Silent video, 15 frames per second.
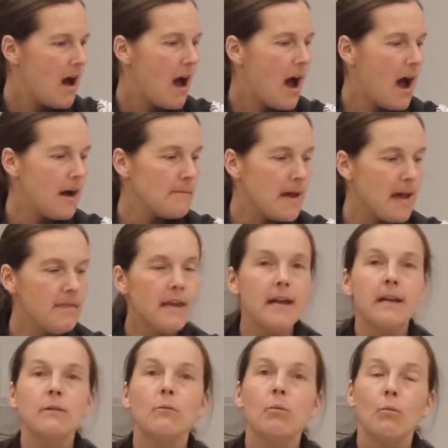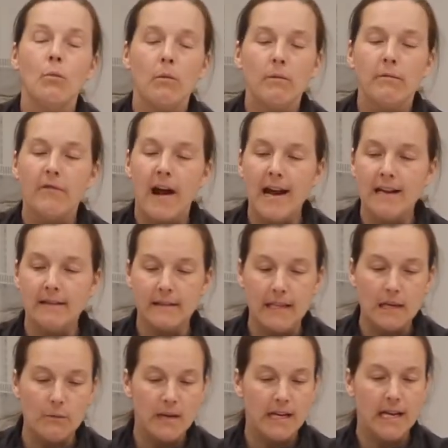And then
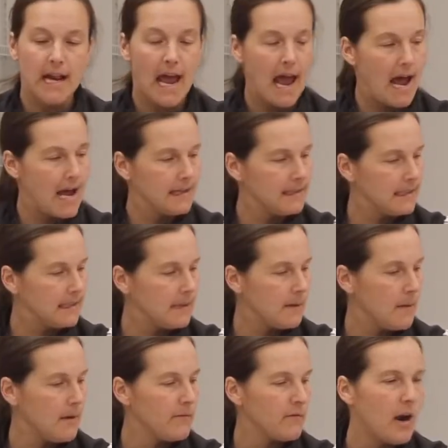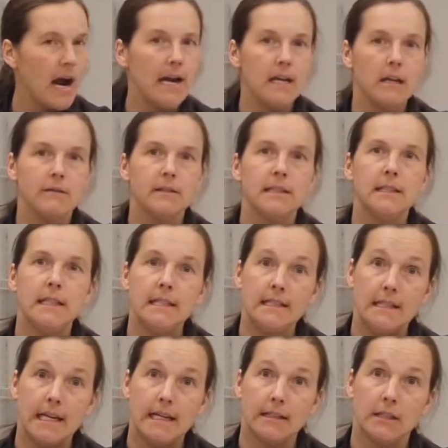finally, we can add a variety of
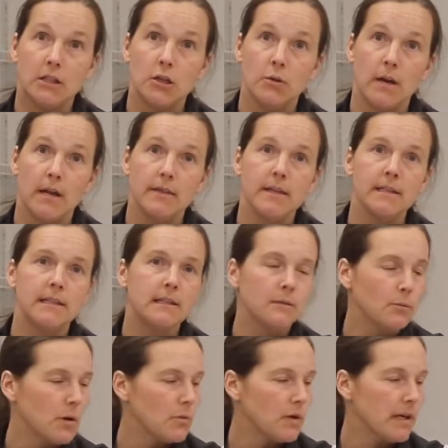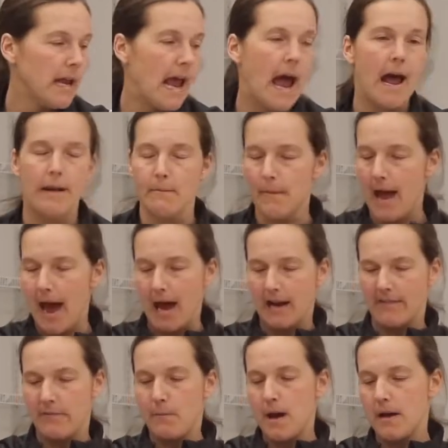seasonings to it. This is where we're gonna add a pack
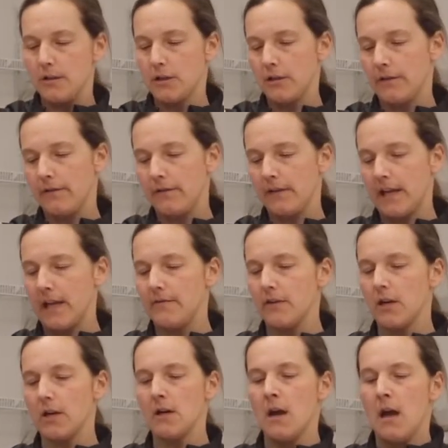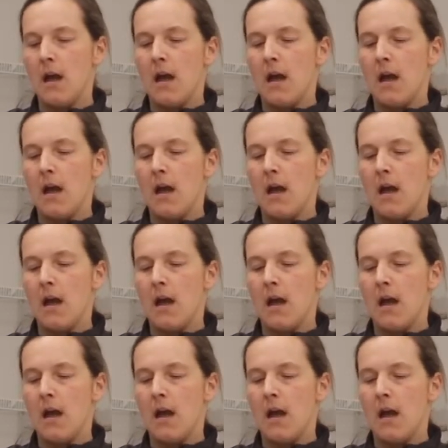of punch of flavor.